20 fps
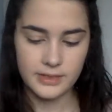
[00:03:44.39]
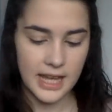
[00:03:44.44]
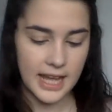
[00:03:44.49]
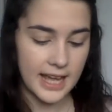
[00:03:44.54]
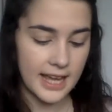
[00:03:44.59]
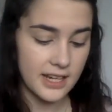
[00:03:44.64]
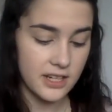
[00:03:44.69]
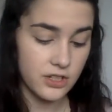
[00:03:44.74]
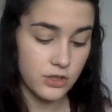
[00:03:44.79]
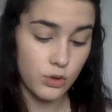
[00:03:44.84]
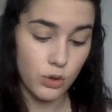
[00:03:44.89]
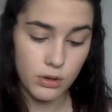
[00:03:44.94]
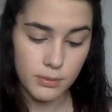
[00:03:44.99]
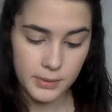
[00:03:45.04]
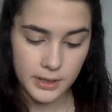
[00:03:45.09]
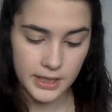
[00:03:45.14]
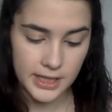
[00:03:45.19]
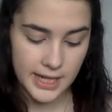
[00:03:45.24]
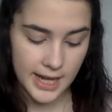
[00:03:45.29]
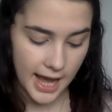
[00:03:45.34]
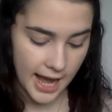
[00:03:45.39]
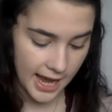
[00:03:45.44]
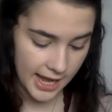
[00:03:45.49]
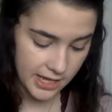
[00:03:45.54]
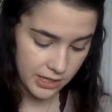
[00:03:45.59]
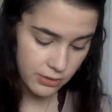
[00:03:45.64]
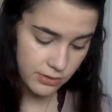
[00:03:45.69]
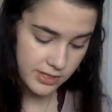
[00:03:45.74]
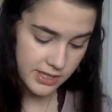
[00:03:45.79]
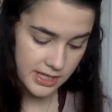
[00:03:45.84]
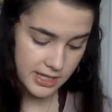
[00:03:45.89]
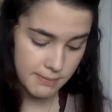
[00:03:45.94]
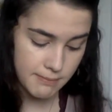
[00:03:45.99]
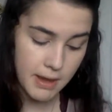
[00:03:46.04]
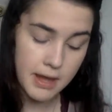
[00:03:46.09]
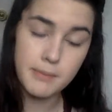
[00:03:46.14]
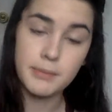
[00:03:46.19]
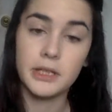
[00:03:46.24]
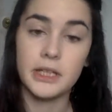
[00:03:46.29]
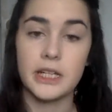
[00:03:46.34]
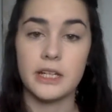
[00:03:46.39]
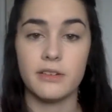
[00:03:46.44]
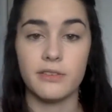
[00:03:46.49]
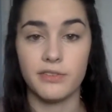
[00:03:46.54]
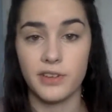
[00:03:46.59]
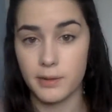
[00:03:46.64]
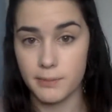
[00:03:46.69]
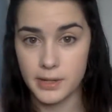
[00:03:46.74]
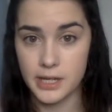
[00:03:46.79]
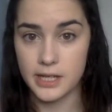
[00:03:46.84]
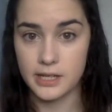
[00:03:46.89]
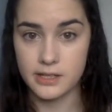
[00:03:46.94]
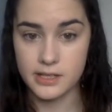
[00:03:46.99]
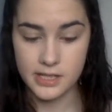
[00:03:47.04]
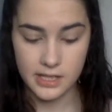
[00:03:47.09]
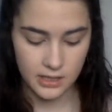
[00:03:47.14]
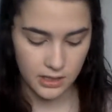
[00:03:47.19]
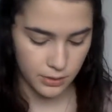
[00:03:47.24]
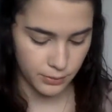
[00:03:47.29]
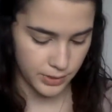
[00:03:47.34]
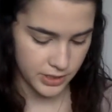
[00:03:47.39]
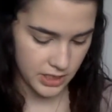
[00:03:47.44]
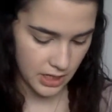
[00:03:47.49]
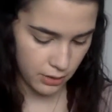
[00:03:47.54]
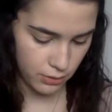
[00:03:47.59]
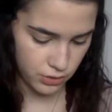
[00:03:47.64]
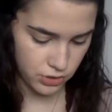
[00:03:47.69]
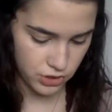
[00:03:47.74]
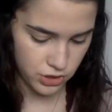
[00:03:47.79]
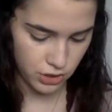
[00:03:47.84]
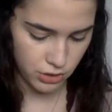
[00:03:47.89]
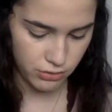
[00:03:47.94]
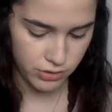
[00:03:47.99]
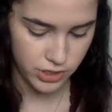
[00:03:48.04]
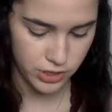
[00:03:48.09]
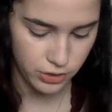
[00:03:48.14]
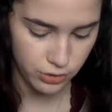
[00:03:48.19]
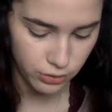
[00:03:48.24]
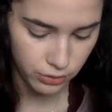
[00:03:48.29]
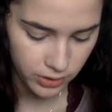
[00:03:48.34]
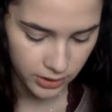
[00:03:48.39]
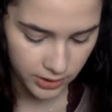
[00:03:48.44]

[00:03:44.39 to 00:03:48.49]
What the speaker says: And normally I use the Maybelline Fit Me concealer, which I'll show you.